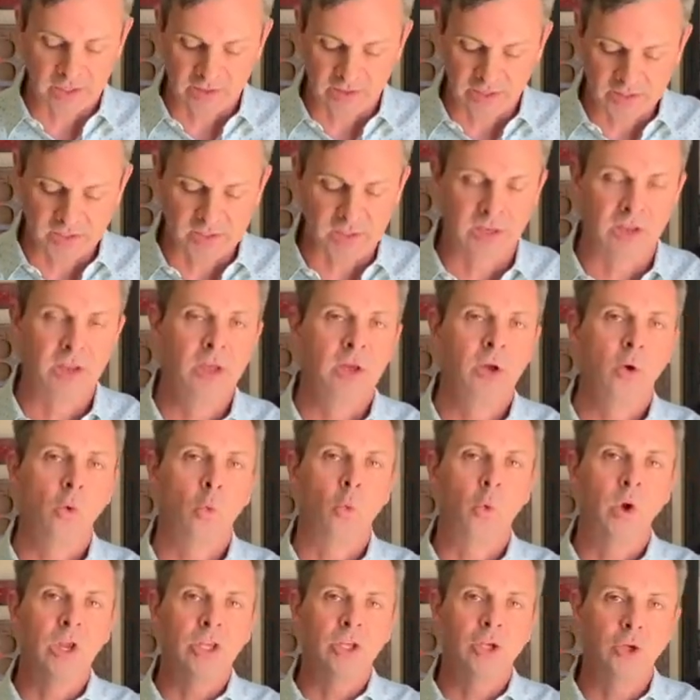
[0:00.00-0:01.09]
And listen,
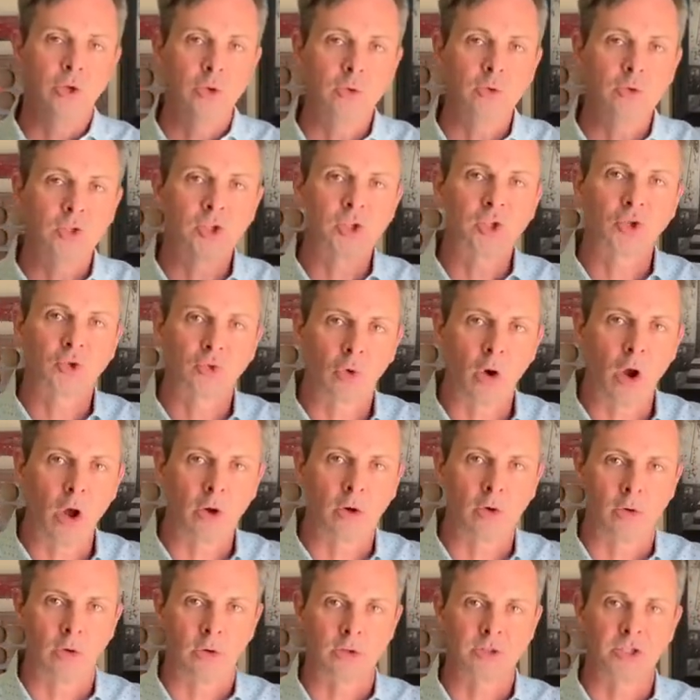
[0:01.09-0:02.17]
when you
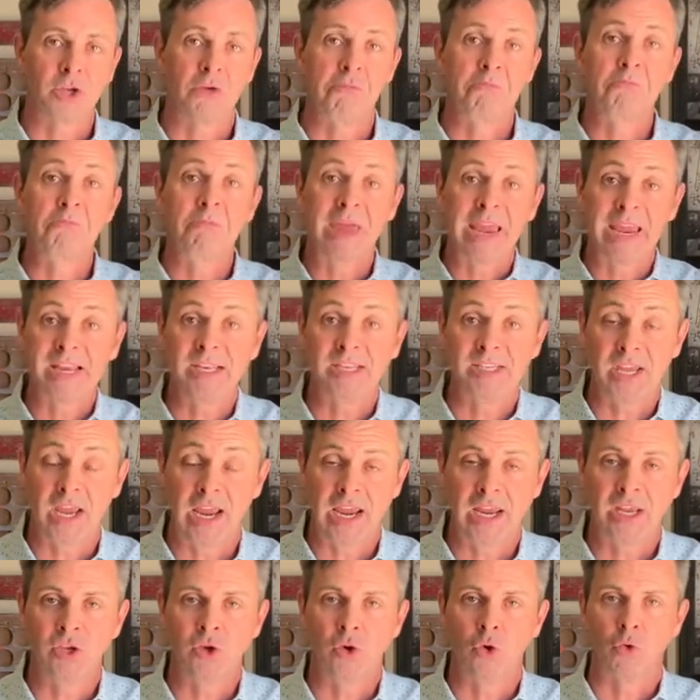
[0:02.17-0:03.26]
struggle to
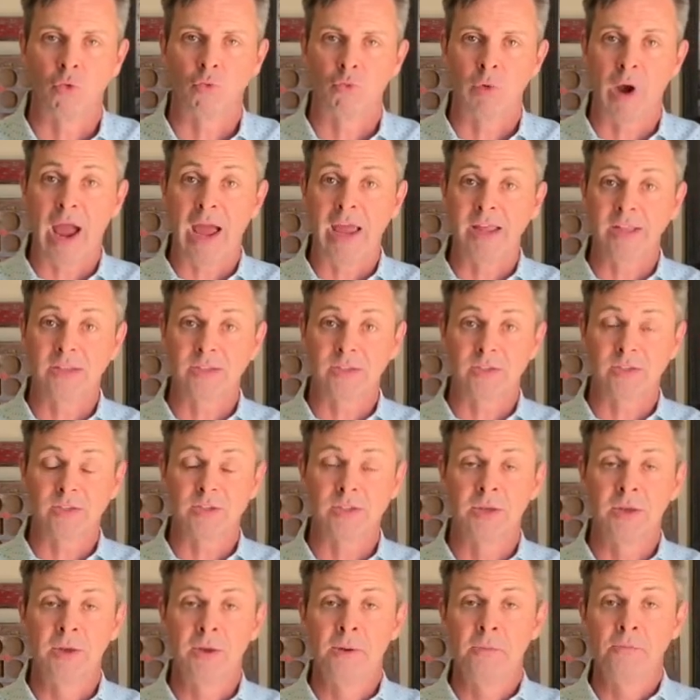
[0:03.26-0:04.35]
maintain your rights,